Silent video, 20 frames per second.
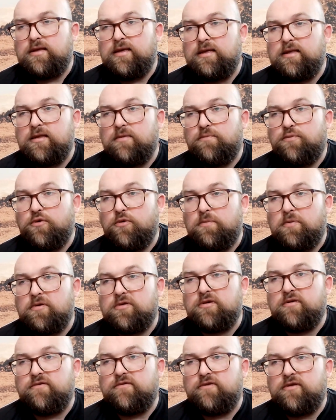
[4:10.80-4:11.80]
the purpose
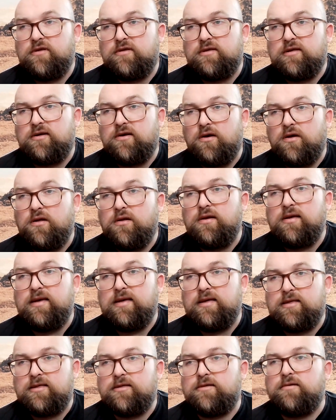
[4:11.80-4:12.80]
of this call
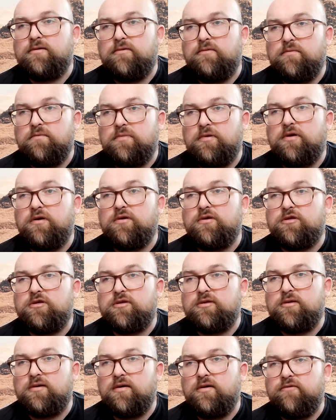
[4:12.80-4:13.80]
is
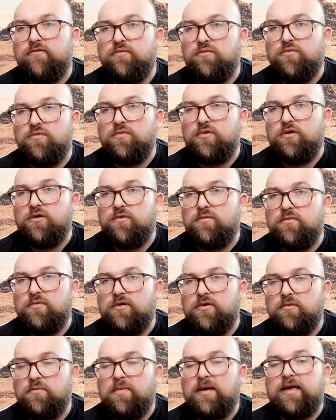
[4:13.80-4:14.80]
because of
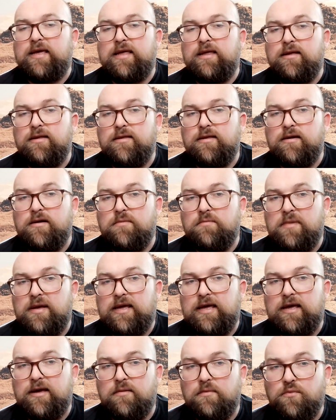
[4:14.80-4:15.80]
they're
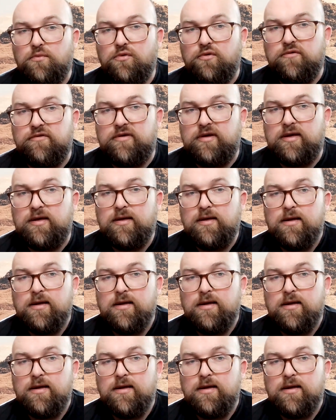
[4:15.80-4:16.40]
making a movie.